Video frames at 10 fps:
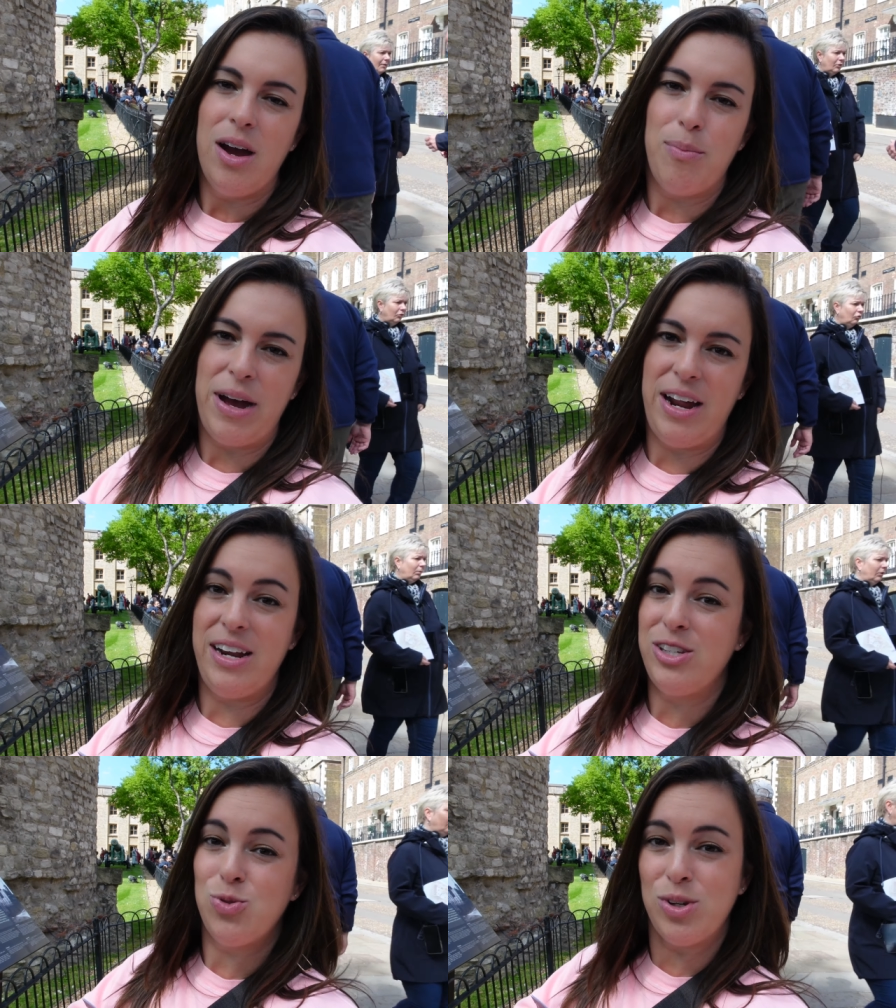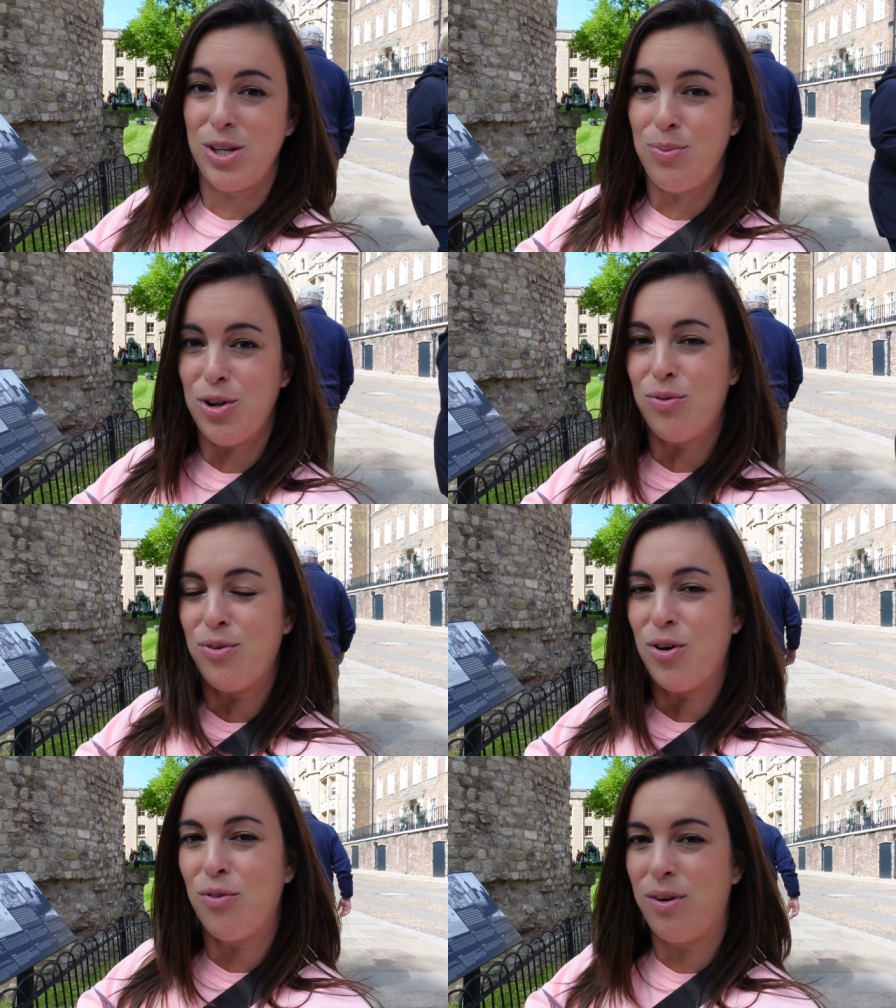But it's really
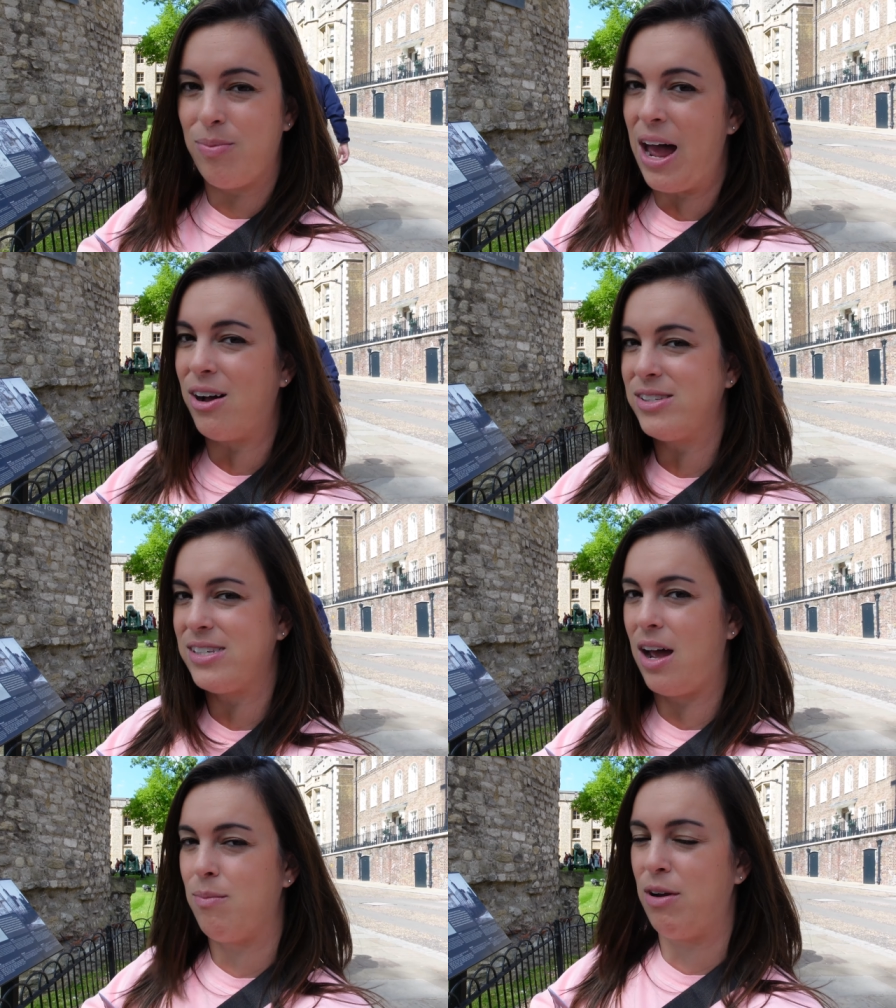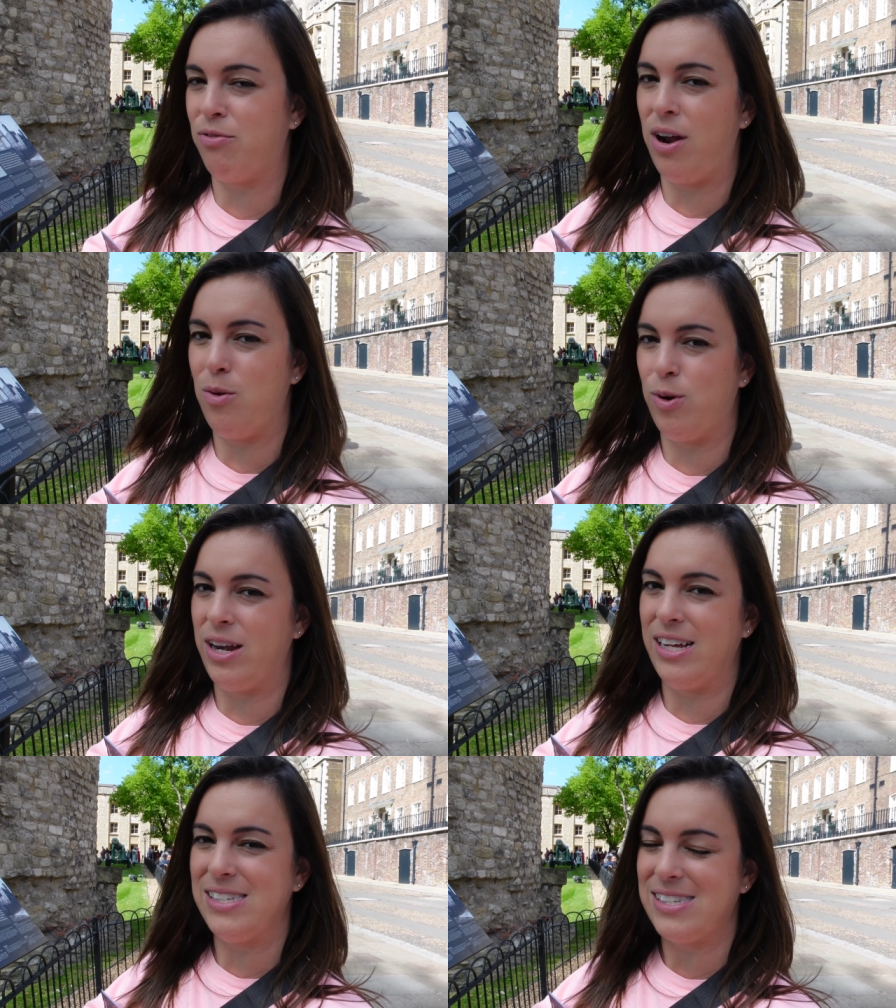beautiful from the outside. My friend went
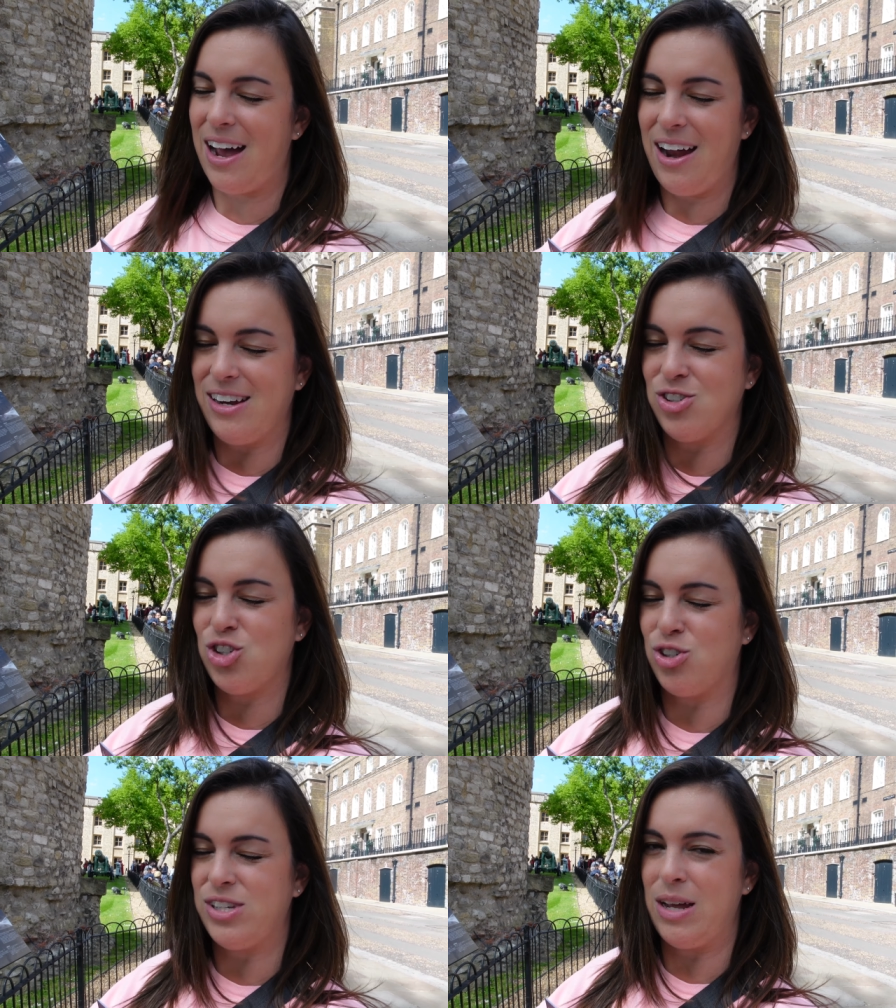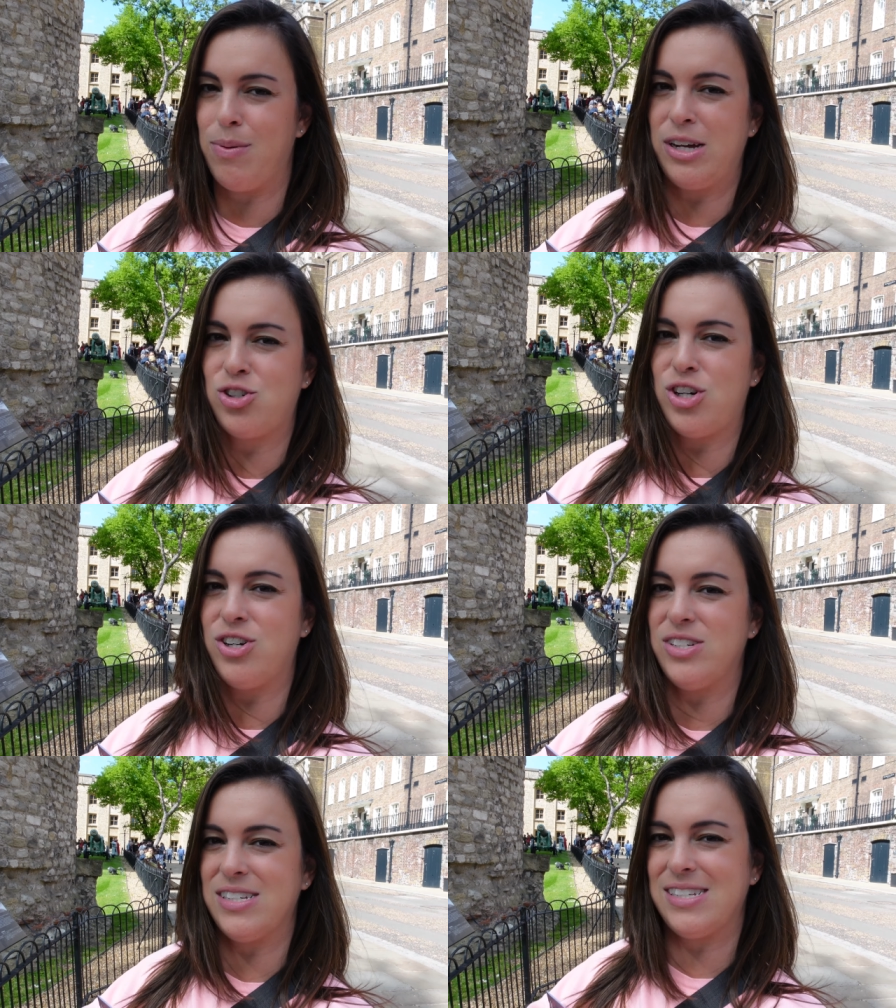inside and she'll take
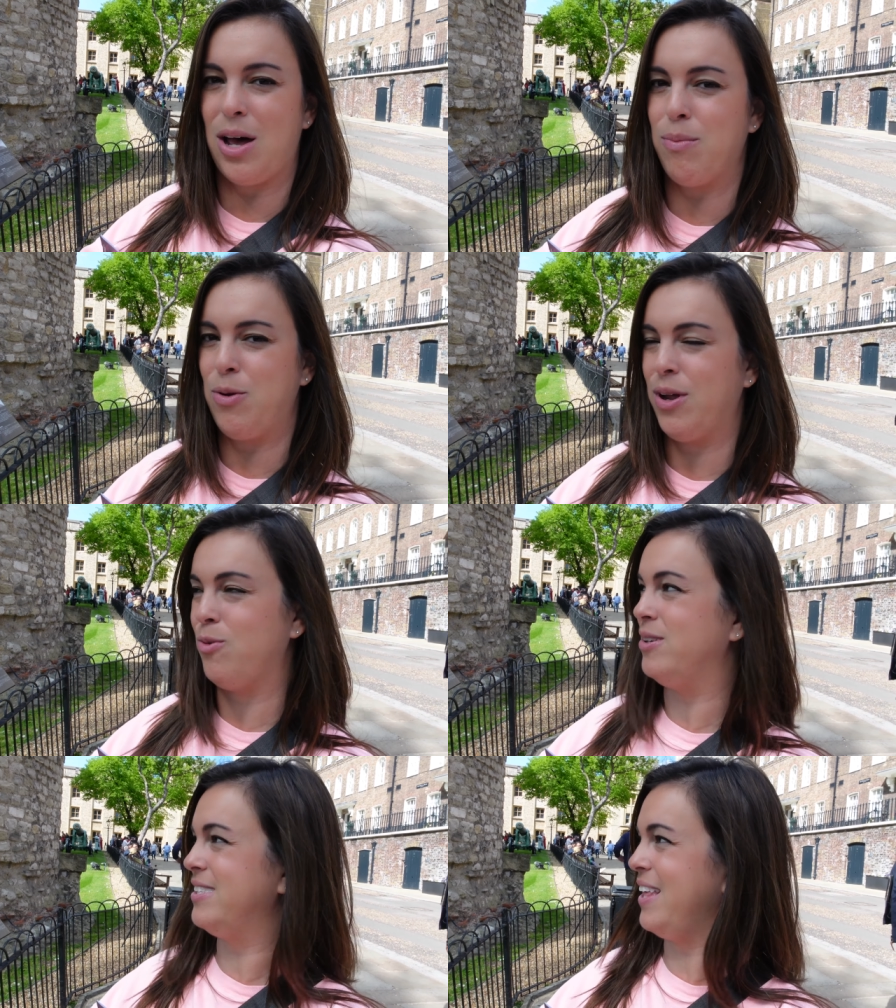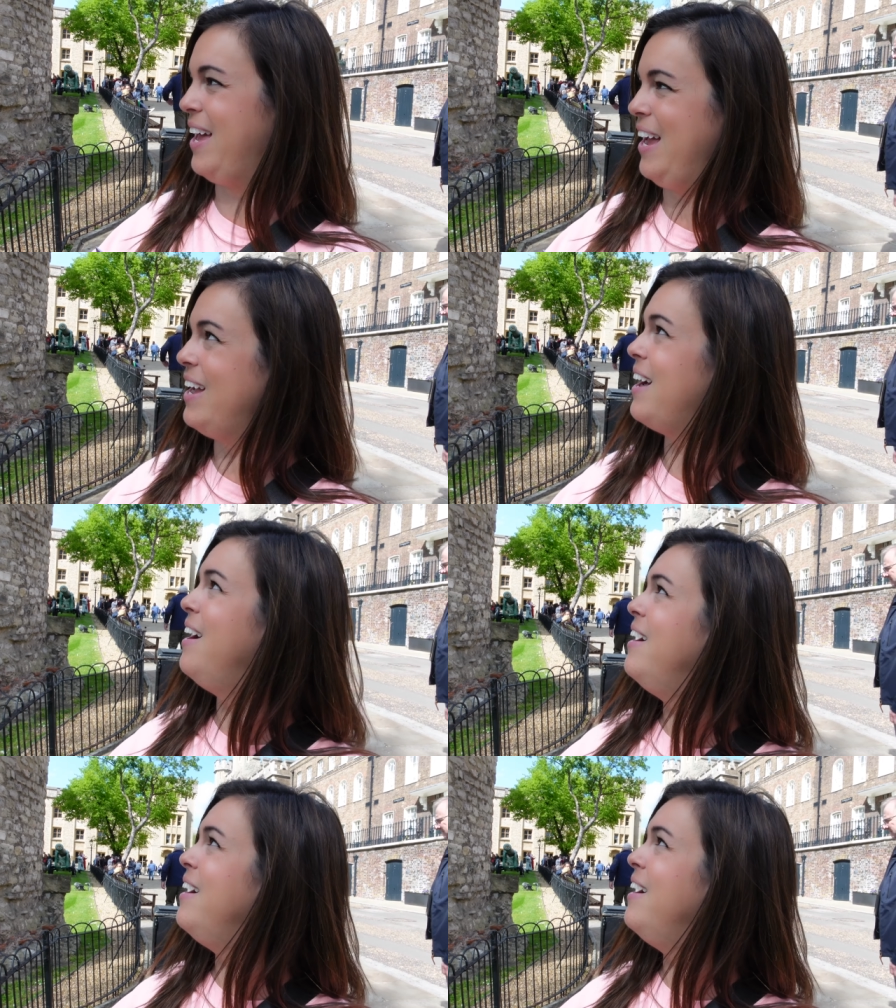pictures and tell me what it was like.